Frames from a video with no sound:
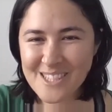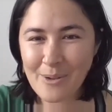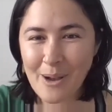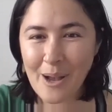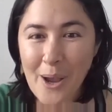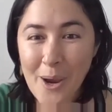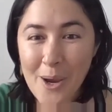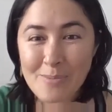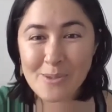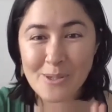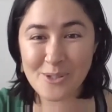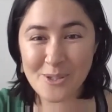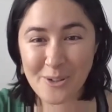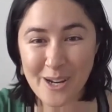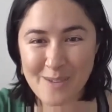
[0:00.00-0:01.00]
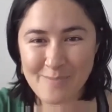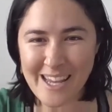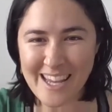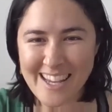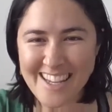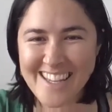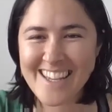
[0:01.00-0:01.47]
So I hope you'll join
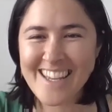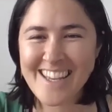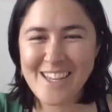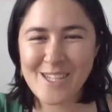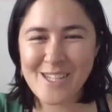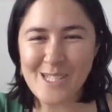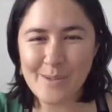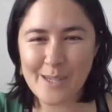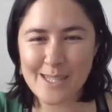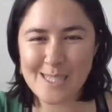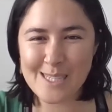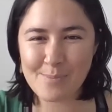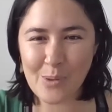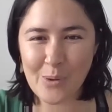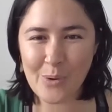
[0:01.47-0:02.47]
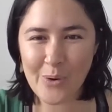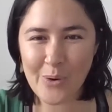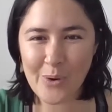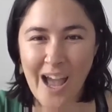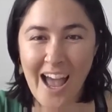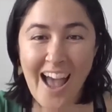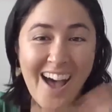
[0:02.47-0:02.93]
me to
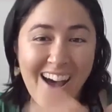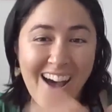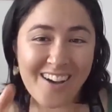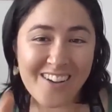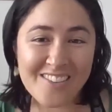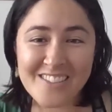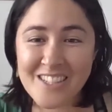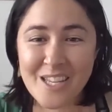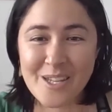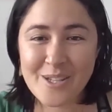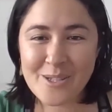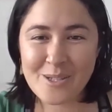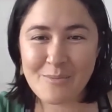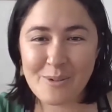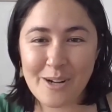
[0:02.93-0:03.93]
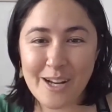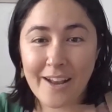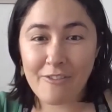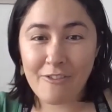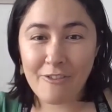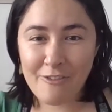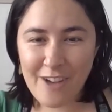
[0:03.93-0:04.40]
explore how to
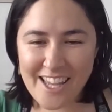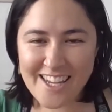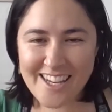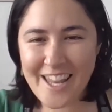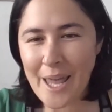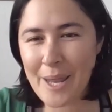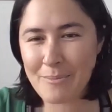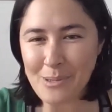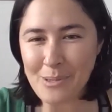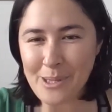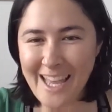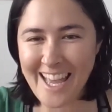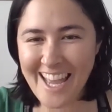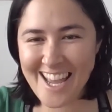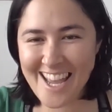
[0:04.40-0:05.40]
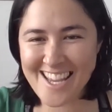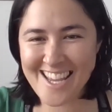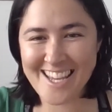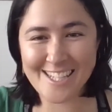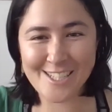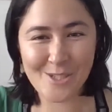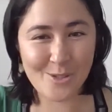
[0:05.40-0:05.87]
bring fun and play
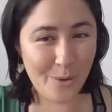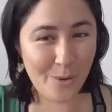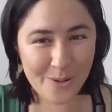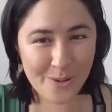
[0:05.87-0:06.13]
into